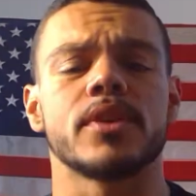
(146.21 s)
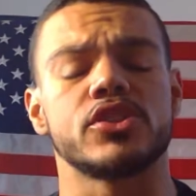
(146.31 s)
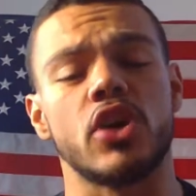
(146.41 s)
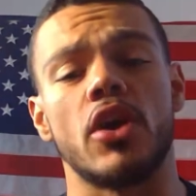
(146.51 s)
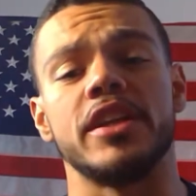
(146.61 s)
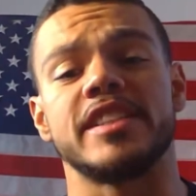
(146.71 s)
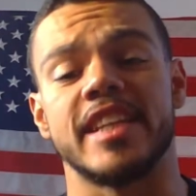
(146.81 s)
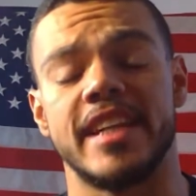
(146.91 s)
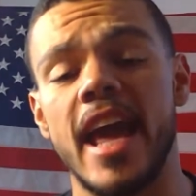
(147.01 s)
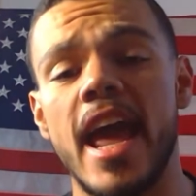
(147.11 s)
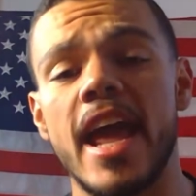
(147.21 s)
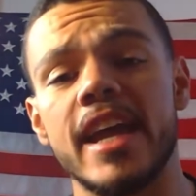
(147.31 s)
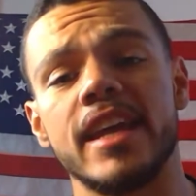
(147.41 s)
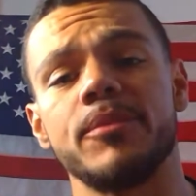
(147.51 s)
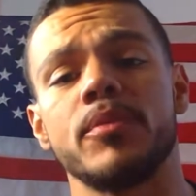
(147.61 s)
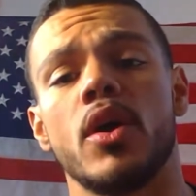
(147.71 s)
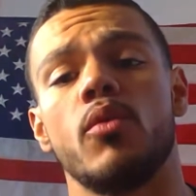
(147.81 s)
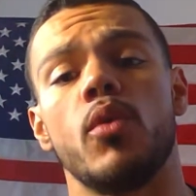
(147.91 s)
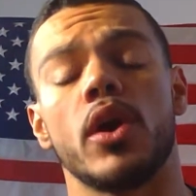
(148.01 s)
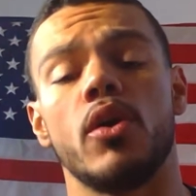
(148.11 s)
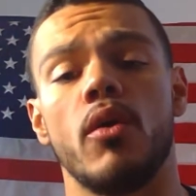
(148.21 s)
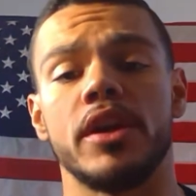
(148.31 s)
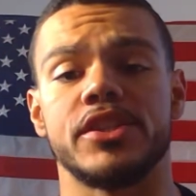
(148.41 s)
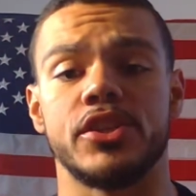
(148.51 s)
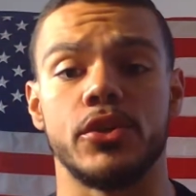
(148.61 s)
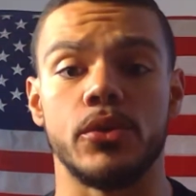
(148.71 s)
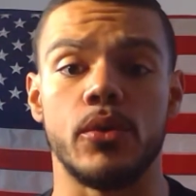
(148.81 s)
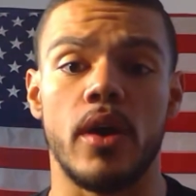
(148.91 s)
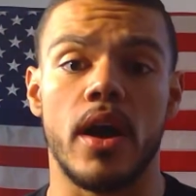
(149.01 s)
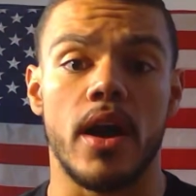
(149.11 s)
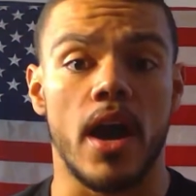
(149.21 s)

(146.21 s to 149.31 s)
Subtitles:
Starting today, we're going to